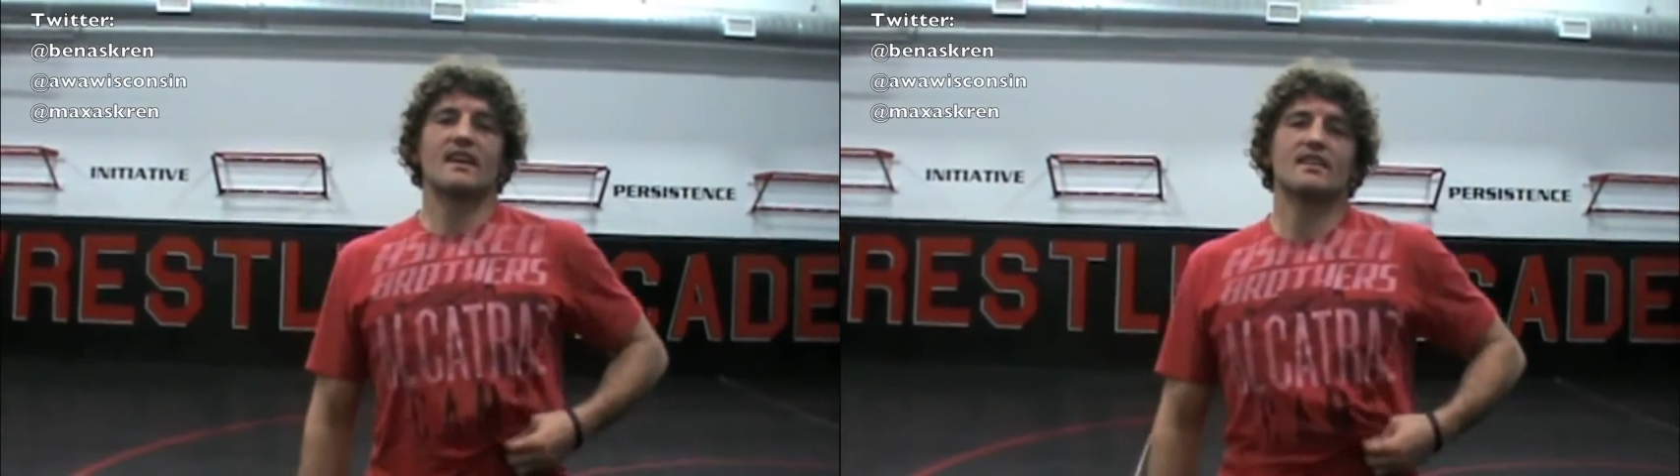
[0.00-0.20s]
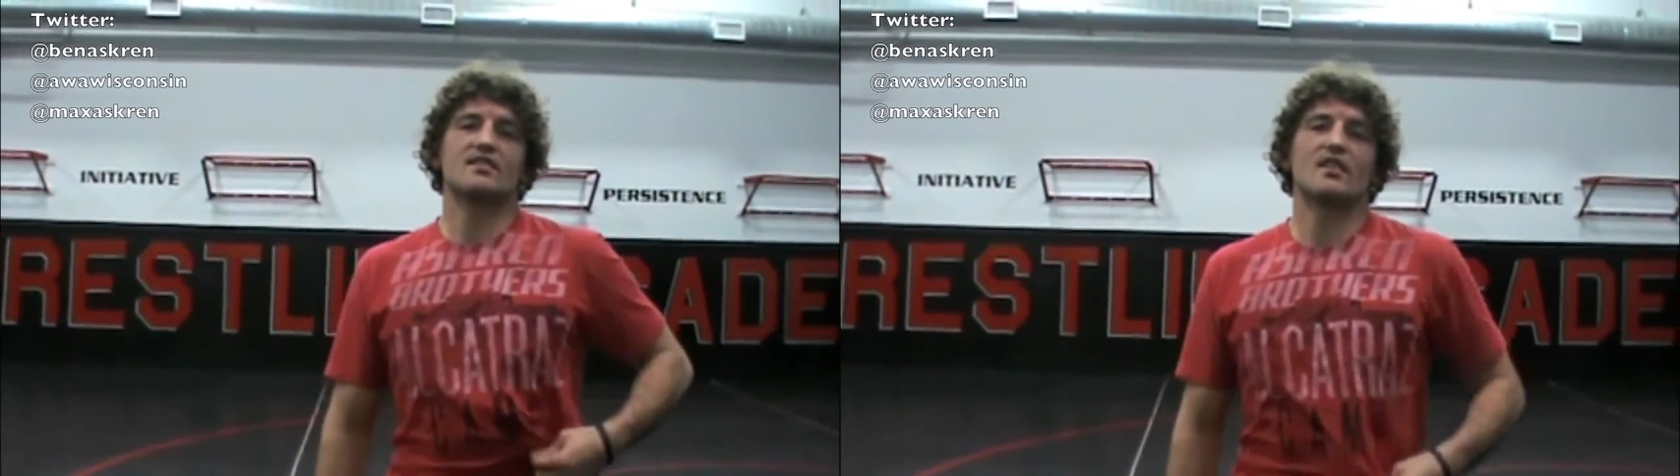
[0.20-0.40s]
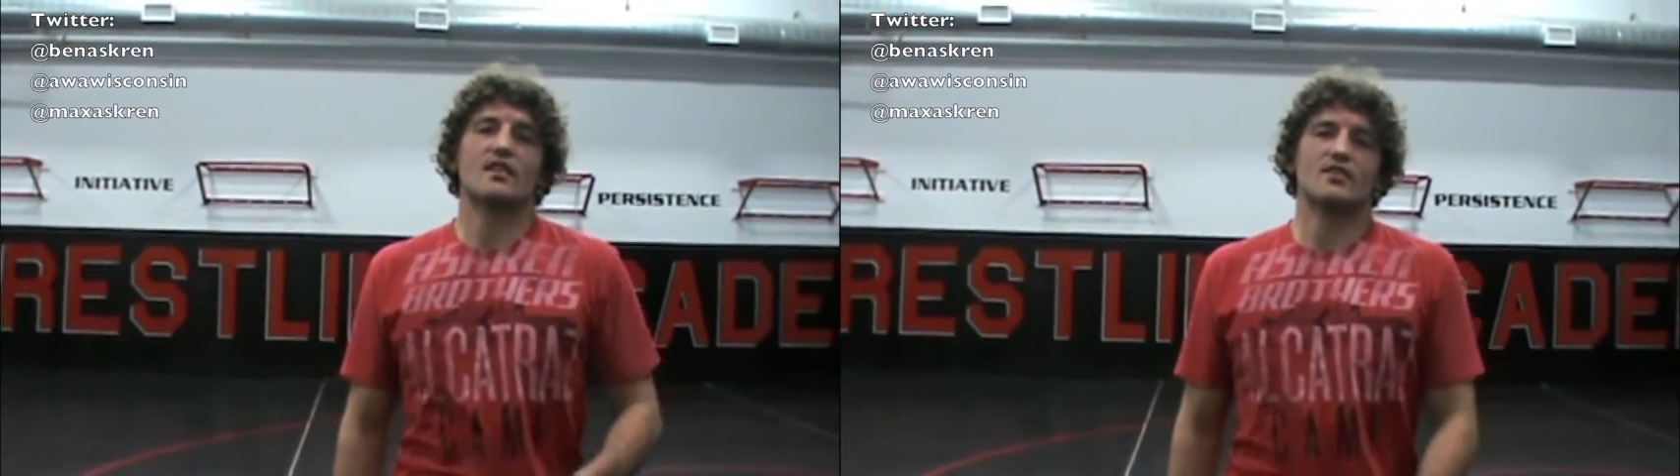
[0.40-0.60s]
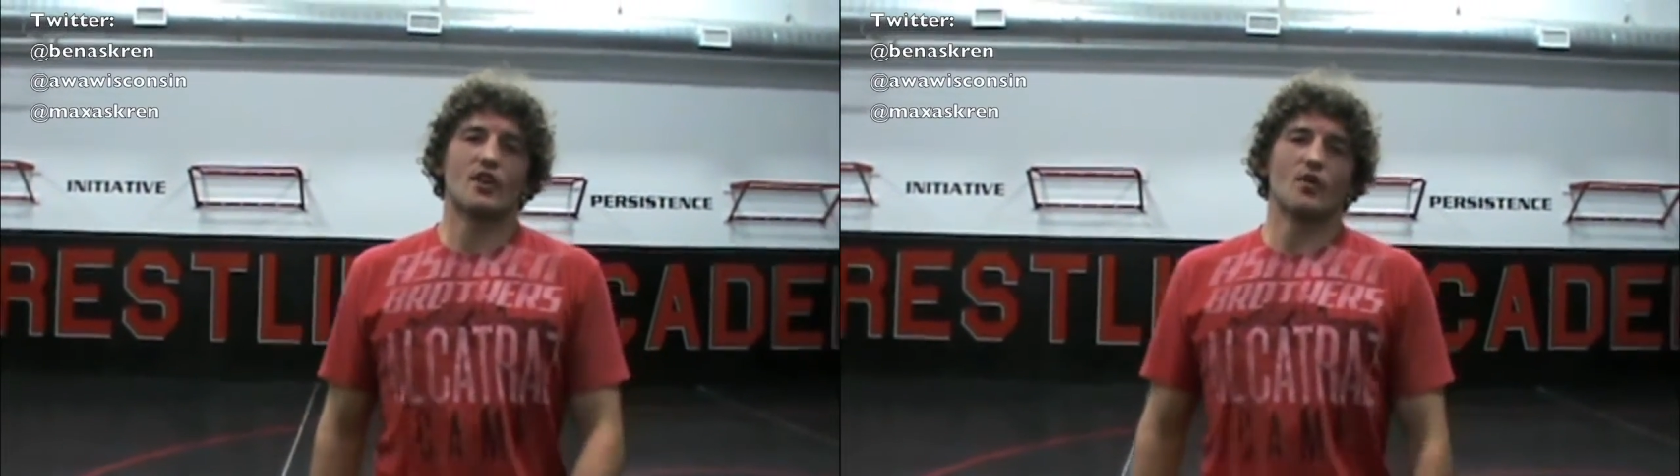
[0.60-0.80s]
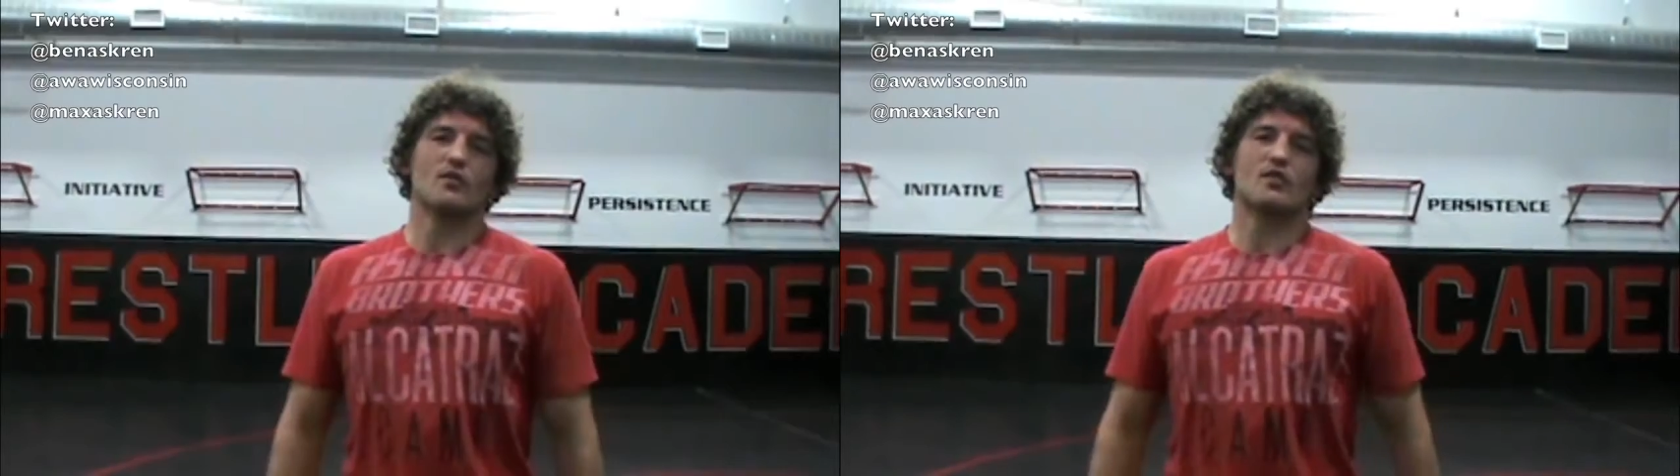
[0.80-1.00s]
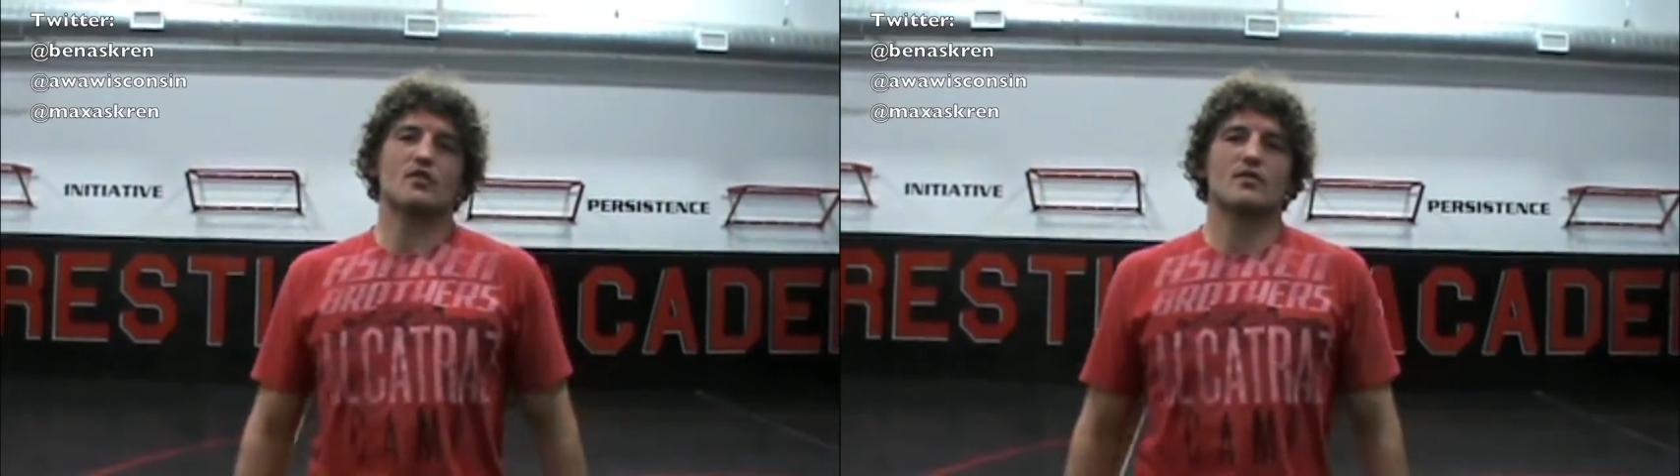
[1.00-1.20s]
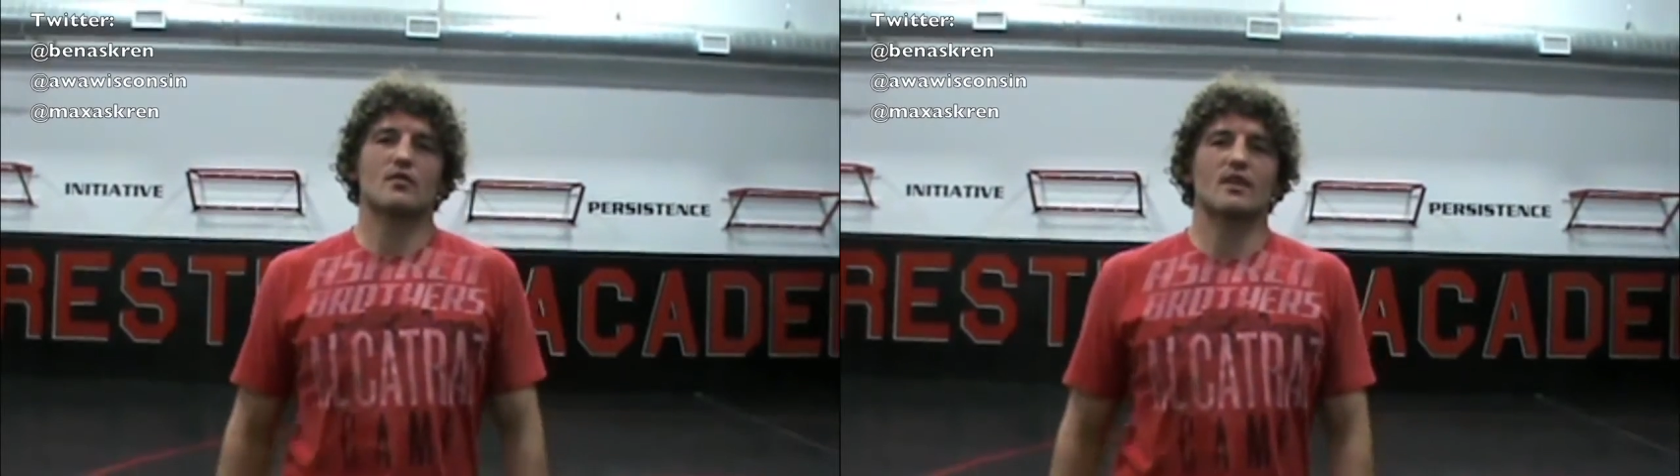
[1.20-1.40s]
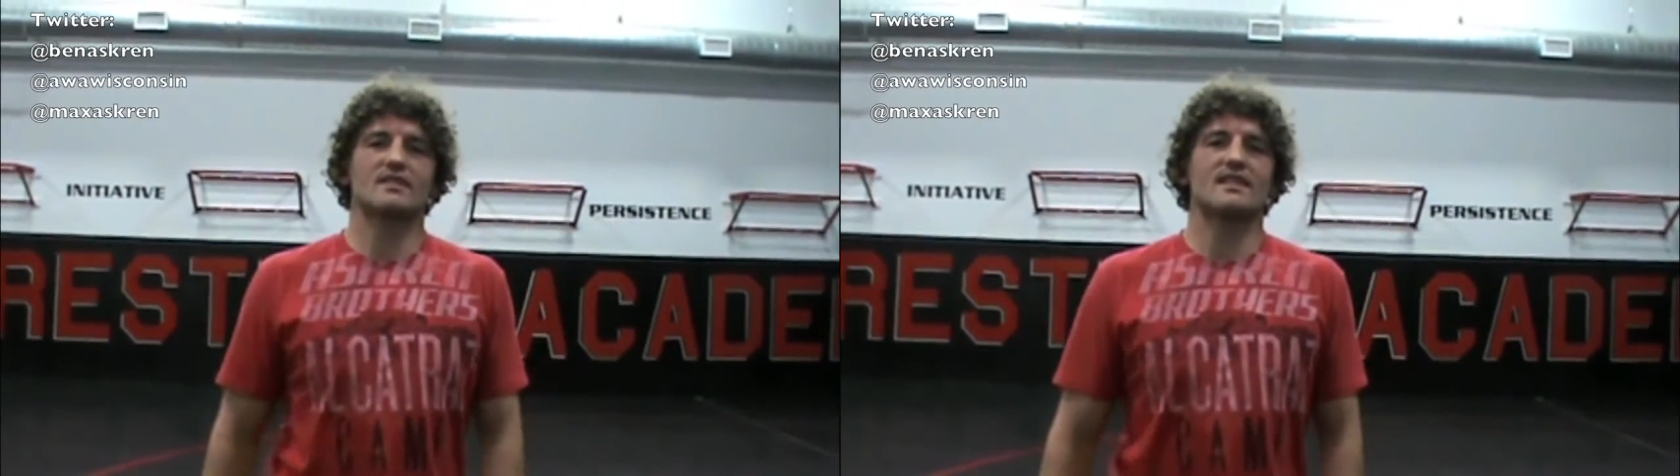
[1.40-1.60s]
is don't
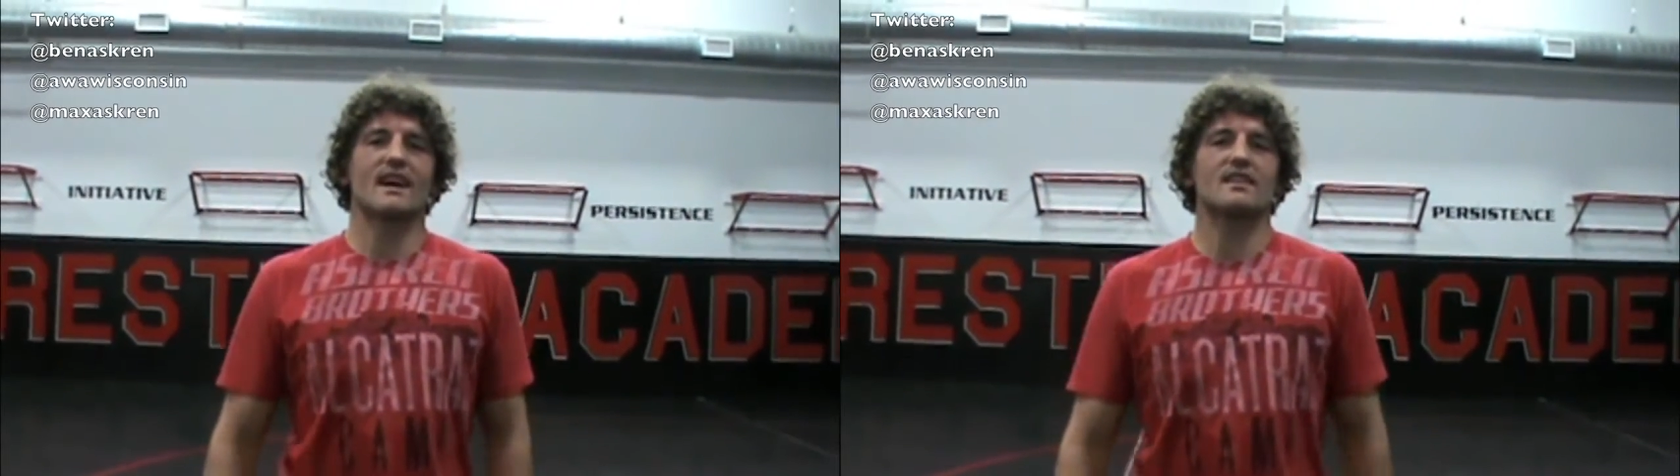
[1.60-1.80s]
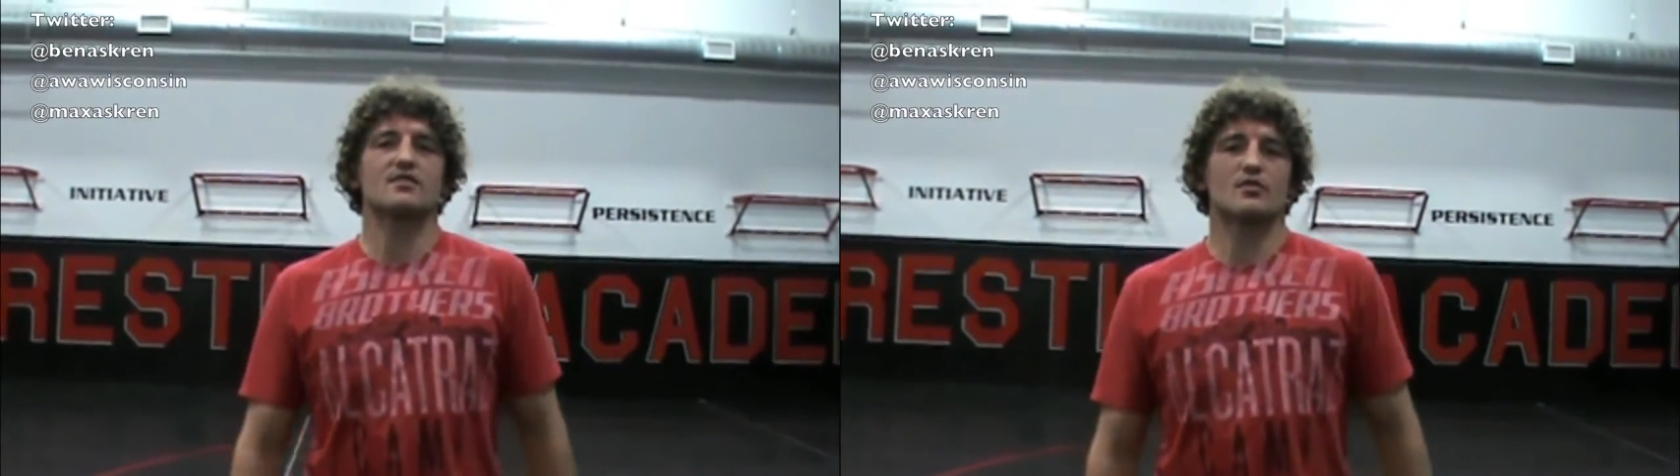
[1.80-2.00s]
criticize